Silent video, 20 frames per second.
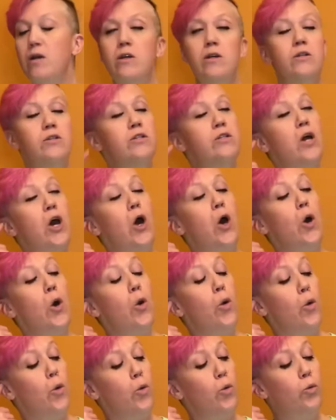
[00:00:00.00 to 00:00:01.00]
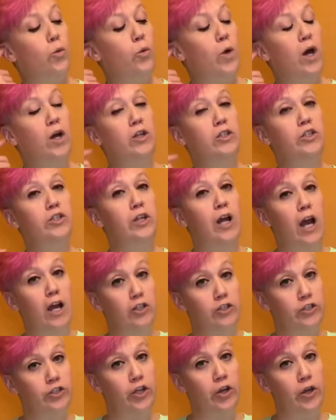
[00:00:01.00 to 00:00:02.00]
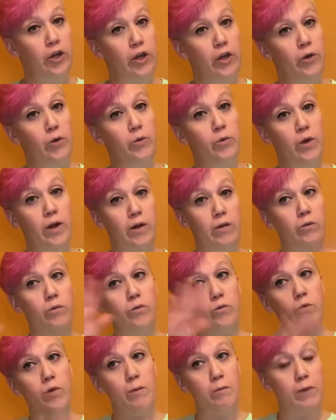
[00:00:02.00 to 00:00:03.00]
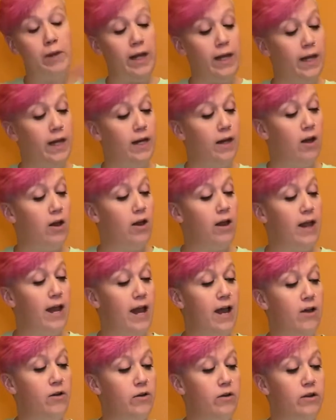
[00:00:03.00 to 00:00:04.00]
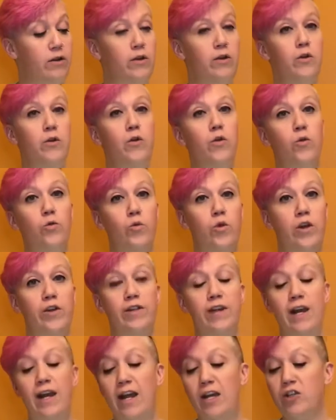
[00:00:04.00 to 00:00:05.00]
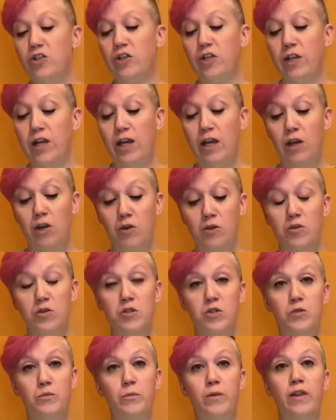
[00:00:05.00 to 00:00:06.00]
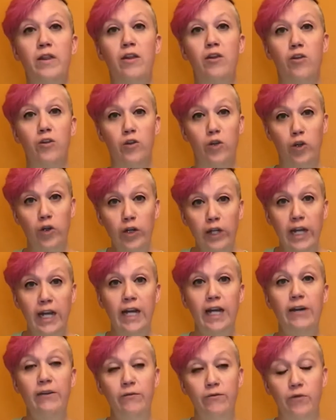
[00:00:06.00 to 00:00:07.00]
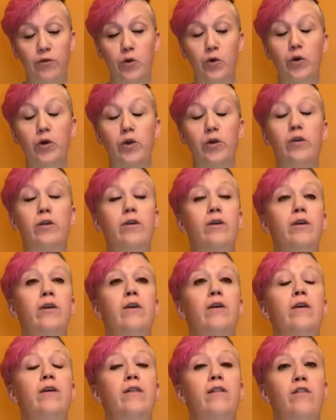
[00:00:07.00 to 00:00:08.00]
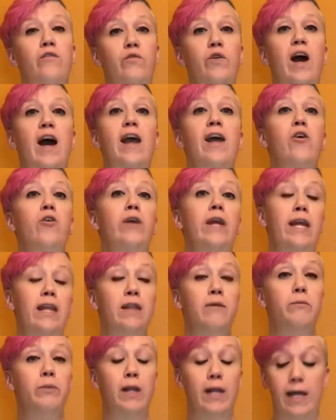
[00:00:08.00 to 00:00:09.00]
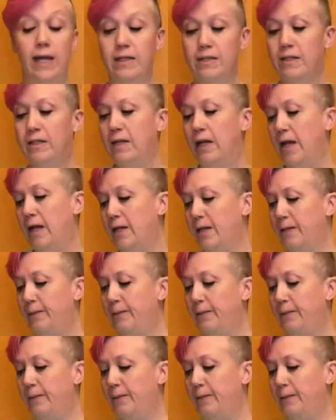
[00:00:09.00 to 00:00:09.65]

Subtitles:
So I'll show you when we plan it all out where that actually goes, but they're looking for the vial in the plant stand.